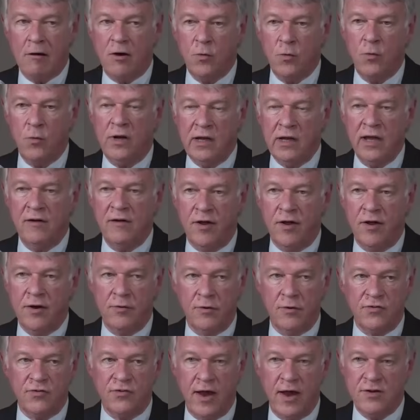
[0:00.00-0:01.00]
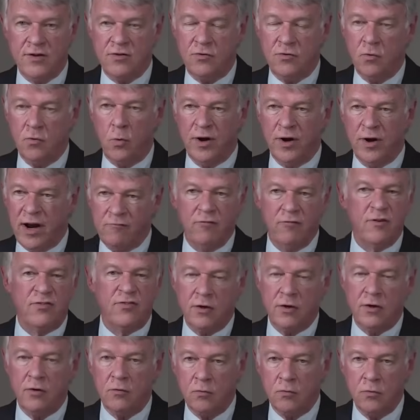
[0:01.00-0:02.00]
can we live under a sanction rule when every
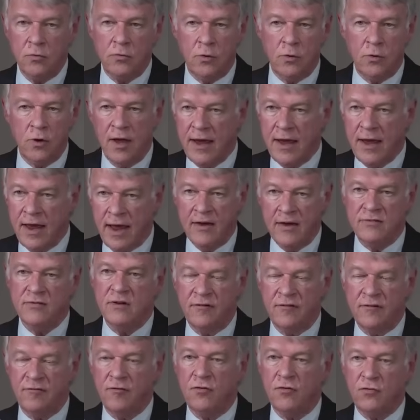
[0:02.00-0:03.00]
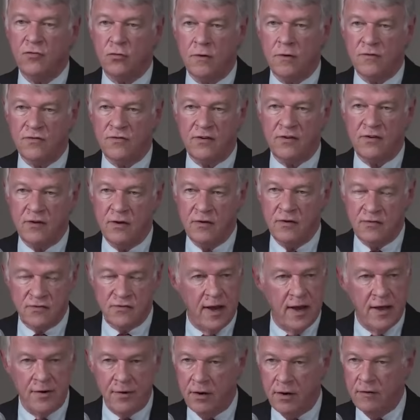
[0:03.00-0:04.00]
single rule has a different sort of
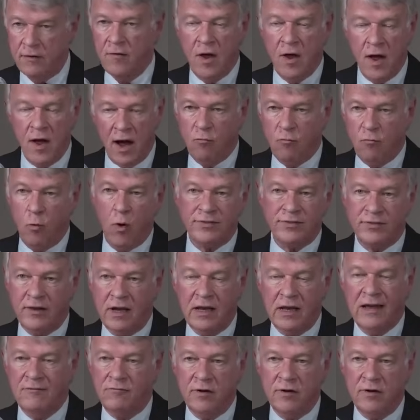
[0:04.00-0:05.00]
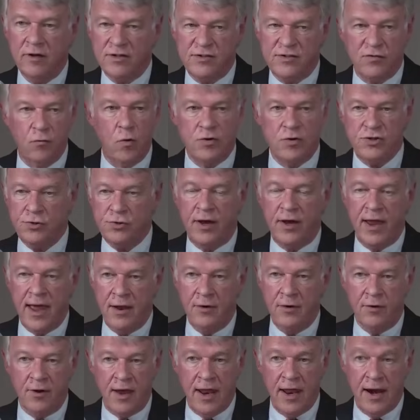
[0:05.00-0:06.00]
standard of what the level is, what you
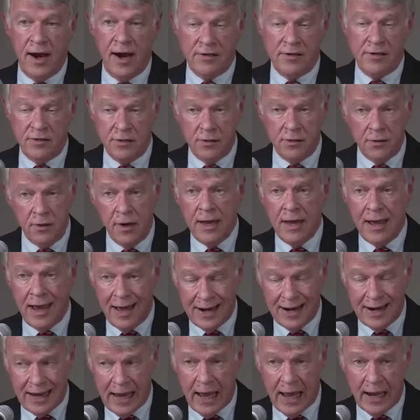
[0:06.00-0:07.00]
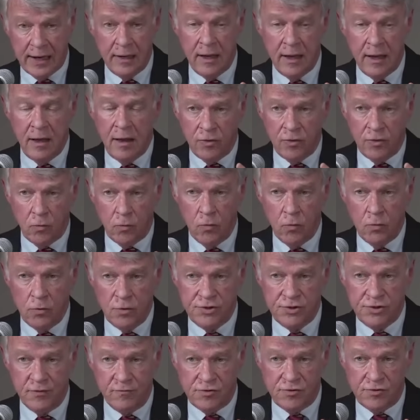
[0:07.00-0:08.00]
can or cannot do? And again, the
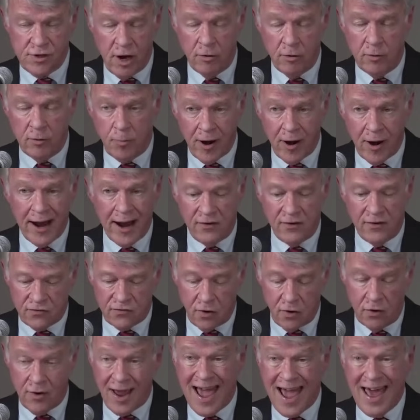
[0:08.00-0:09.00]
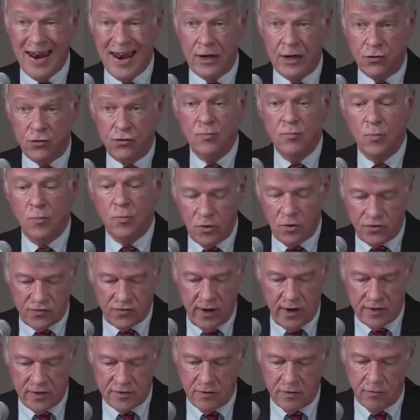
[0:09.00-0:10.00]
rules of general practice are adding 2 more
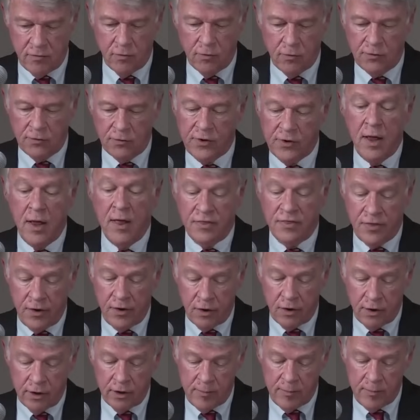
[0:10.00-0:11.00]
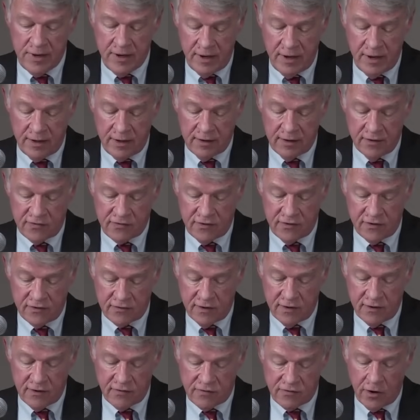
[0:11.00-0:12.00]
sanction rules that are going to be
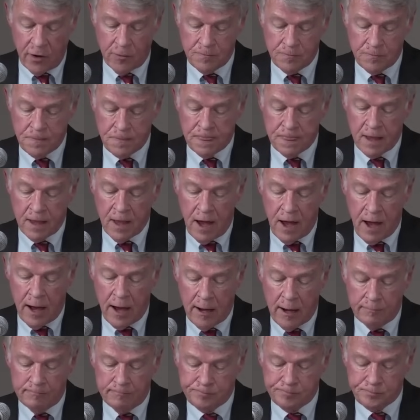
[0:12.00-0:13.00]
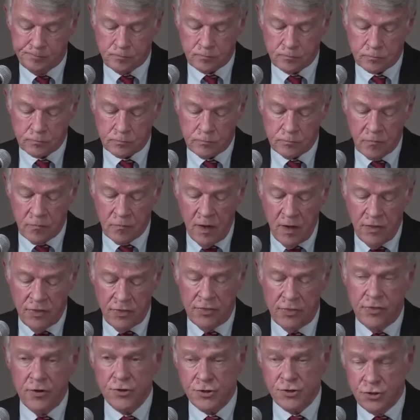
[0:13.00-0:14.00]
inconsistent. So
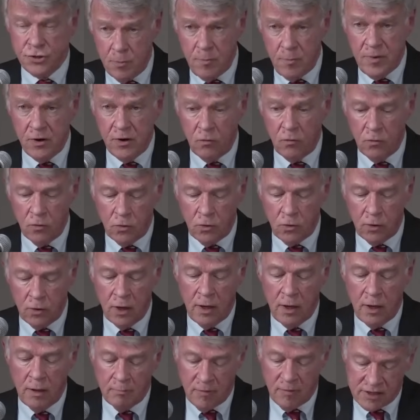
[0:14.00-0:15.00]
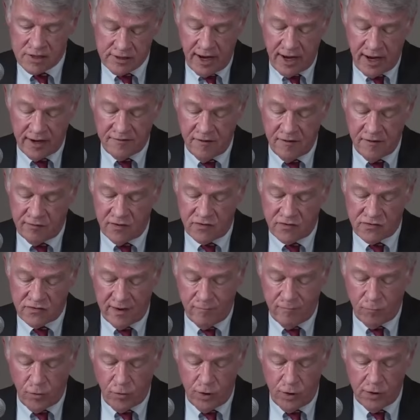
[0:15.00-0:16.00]
there should be a rule much like
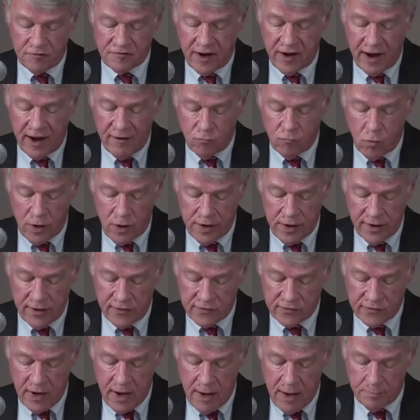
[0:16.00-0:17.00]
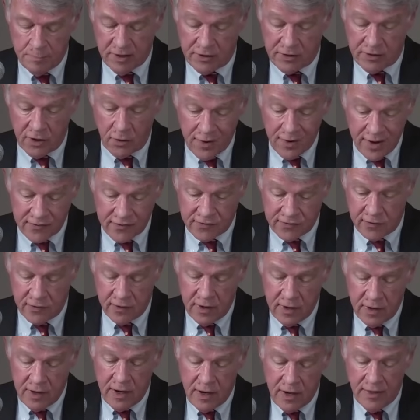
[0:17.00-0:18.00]
571051 is, but there isn't.
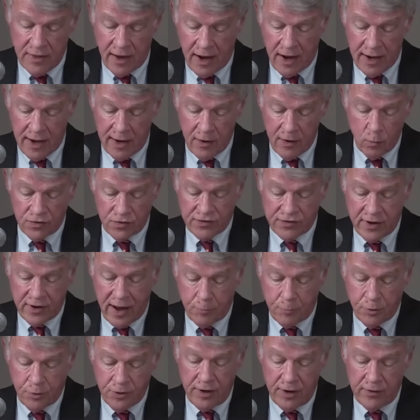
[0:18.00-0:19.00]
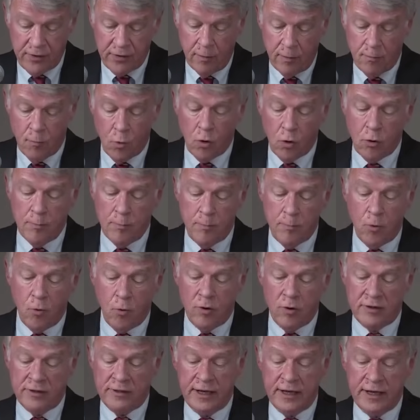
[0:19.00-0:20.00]
It was not put in there. More
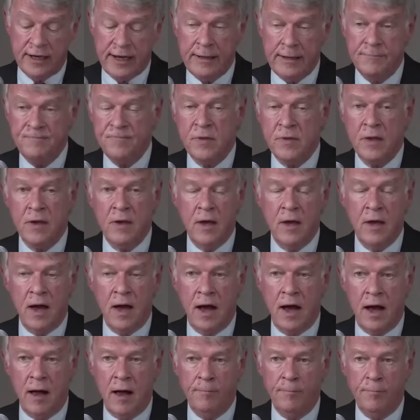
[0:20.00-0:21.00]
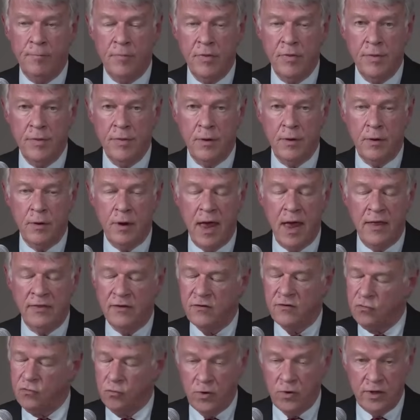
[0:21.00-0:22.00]
importantly, and
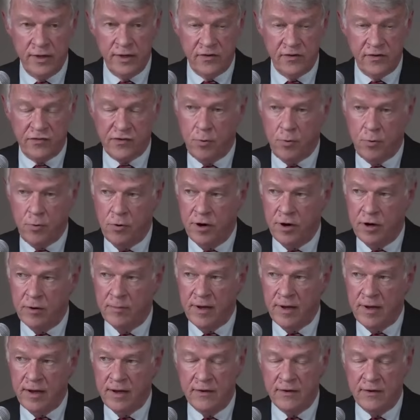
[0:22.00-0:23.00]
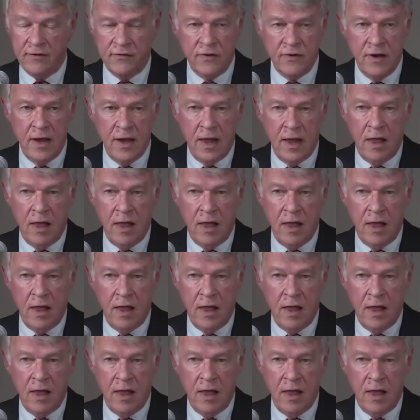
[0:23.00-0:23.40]
this really disappointed me, is